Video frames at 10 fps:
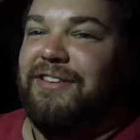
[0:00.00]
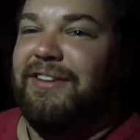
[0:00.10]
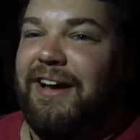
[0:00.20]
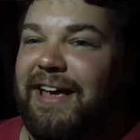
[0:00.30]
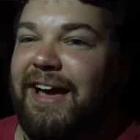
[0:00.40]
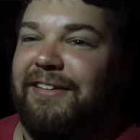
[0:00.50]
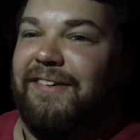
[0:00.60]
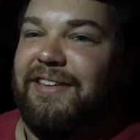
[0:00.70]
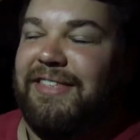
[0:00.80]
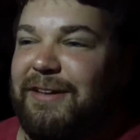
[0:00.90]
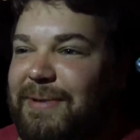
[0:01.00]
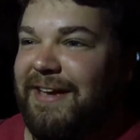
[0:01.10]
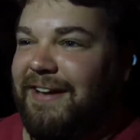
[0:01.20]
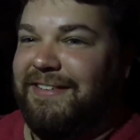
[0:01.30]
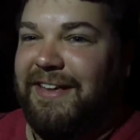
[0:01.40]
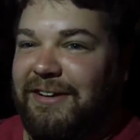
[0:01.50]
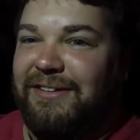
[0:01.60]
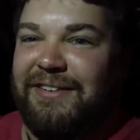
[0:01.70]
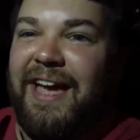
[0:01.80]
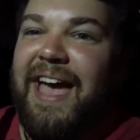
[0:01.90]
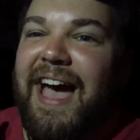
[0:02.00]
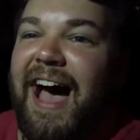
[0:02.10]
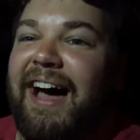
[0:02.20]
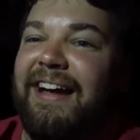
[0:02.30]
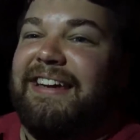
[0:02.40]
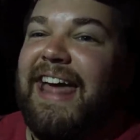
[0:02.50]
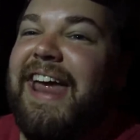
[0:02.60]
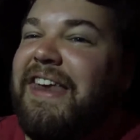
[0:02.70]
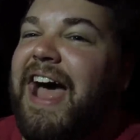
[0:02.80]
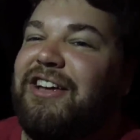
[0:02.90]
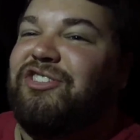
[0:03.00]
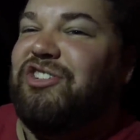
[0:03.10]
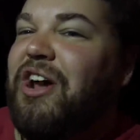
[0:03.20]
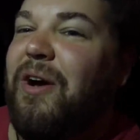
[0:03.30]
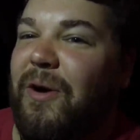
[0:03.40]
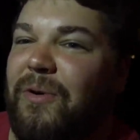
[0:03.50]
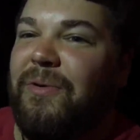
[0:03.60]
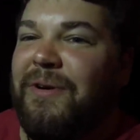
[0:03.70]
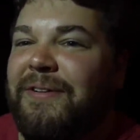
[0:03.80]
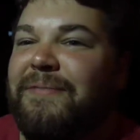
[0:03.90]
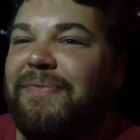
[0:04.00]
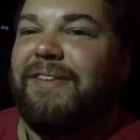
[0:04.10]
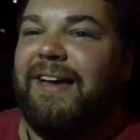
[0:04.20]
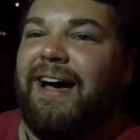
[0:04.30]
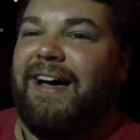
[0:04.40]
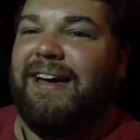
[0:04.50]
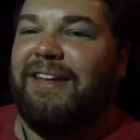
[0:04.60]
just hung out and everything because there's a late night show uh,